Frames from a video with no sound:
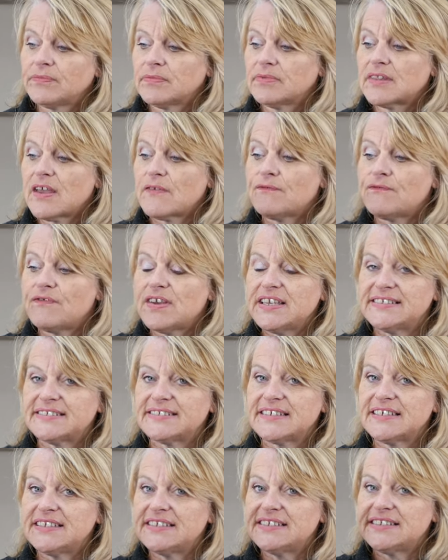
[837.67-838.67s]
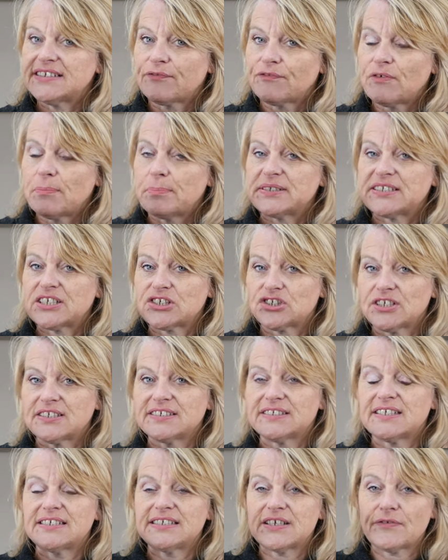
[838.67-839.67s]
they're facing in different
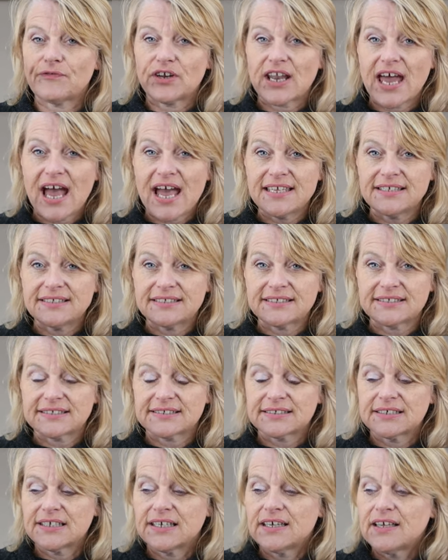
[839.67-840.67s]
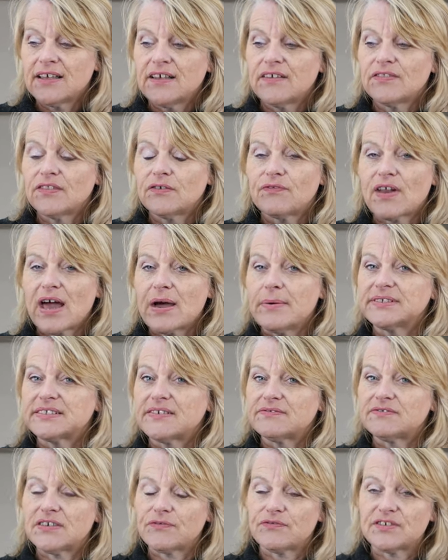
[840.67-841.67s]
positions, they're different heights, the flowers
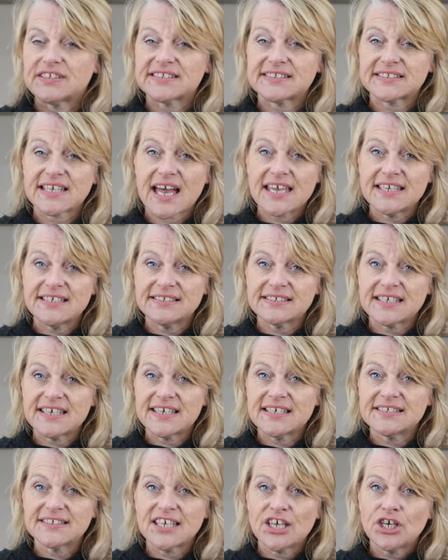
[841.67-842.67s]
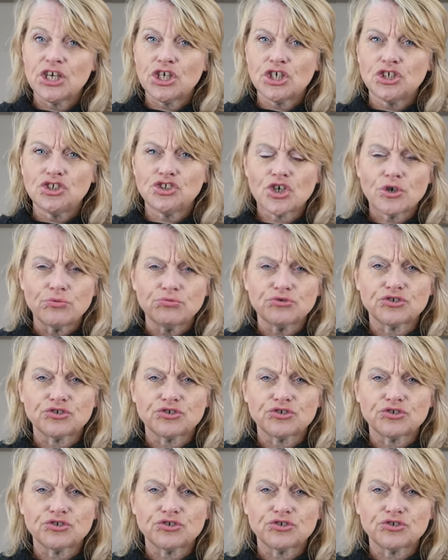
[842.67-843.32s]
have different sizes. Don't